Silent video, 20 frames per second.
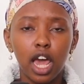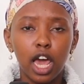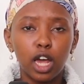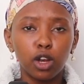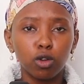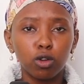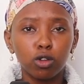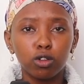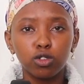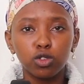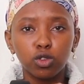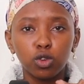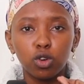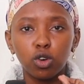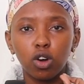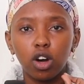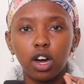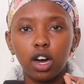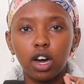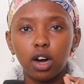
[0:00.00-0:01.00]
And
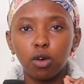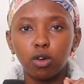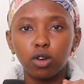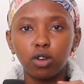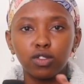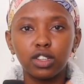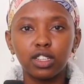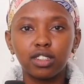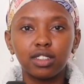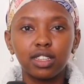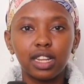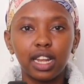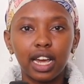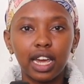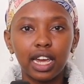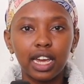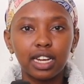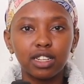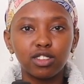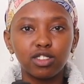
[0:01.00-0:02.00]
also one of the
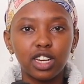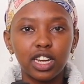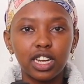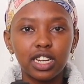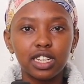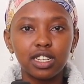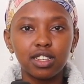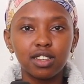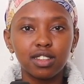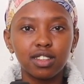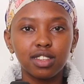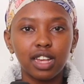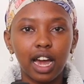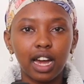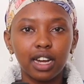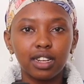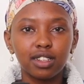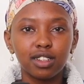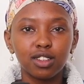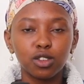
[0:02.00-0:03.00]
like Chinese
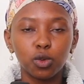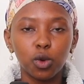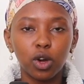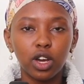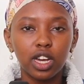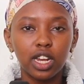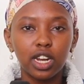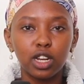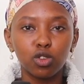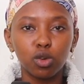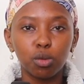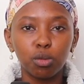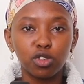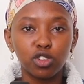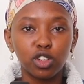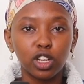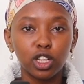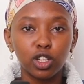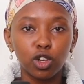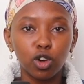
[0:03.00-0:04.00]
actors kwa hiyo anaitwa
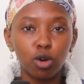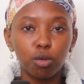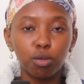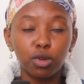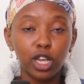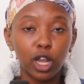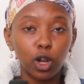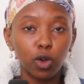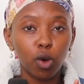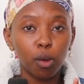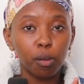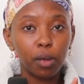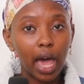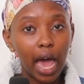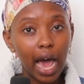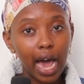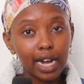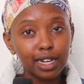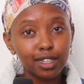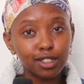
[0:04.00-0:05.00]
Michelle Yeoh mwenye alikuwa
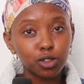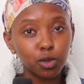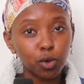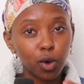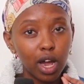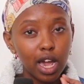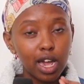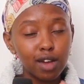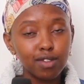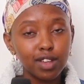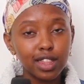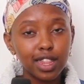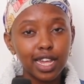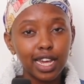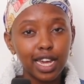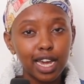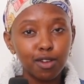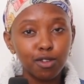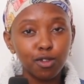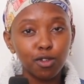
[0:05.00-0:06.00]
ameact kwa Everything
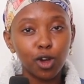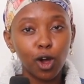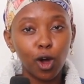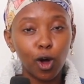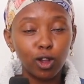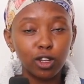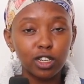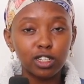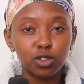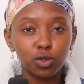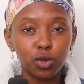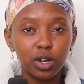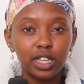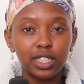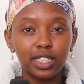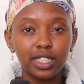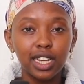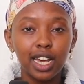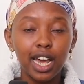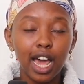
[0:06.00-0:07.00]
Everywhere All at
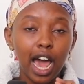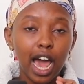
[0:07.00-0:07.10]
Once.